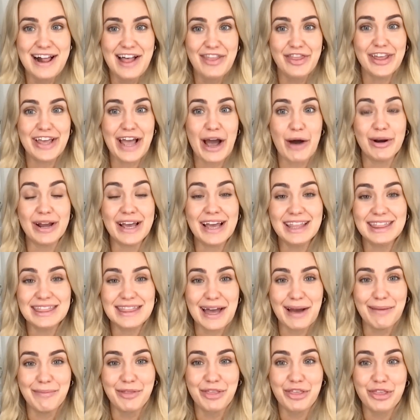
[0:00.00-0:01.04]
They outhit
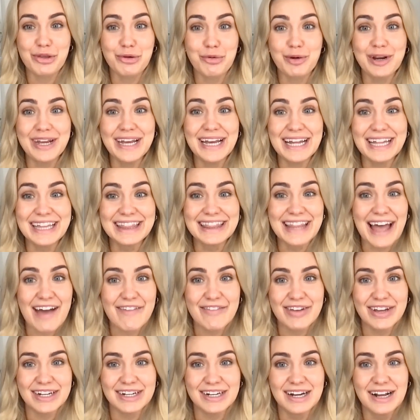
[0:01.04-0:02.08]
them
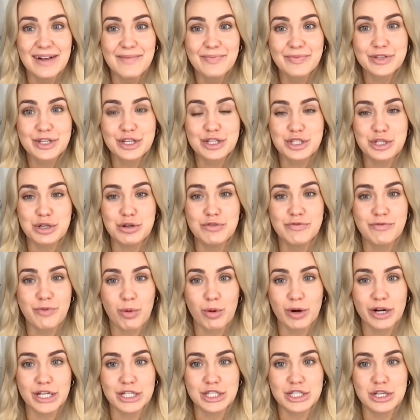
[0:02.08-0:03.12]

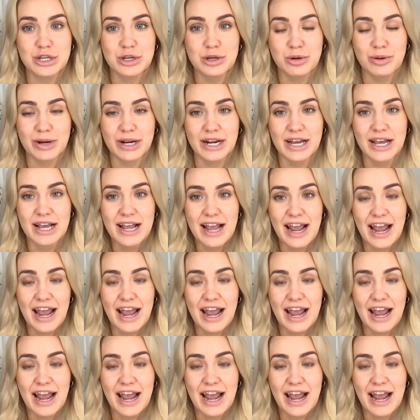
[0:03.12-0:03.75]
311-242.